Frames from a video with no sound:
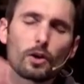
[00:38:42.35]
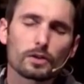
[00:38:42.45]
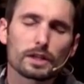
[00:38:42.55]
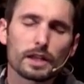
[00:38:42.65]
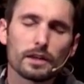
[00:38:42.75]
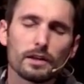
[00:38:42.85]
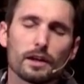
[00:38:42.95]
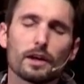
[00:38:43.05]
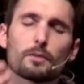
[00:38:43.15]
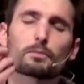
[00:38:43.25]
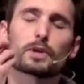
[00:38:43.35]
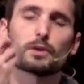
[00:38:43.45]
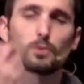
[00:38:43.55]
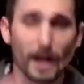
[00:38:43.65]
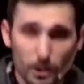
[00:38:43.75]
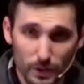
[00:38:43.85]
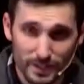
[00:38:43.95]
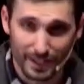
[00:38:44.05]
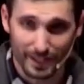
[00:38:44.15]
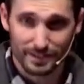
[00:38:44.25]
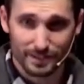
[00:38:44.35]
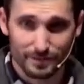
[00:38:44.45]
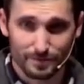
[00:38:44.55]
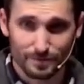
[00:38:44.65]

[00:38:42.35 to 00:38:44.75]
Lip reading: only prerequisite